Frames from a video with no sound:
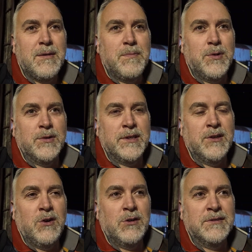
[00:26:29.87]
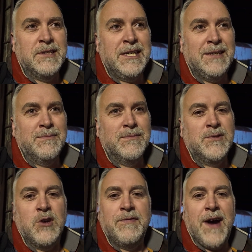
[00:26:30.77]
But they don't seem
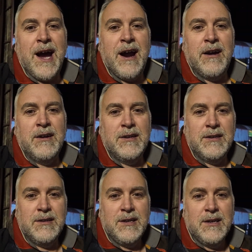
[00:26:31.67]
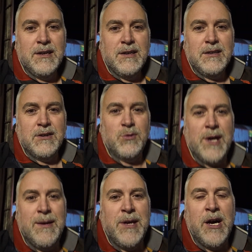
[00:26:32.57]
so far. They're
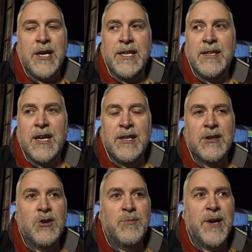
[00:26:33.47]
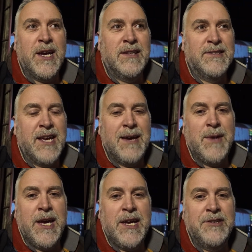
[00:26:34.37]
way behind on their comrades, same
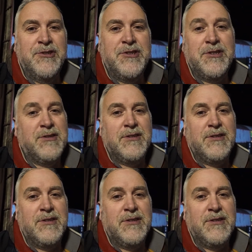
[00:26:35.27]
age.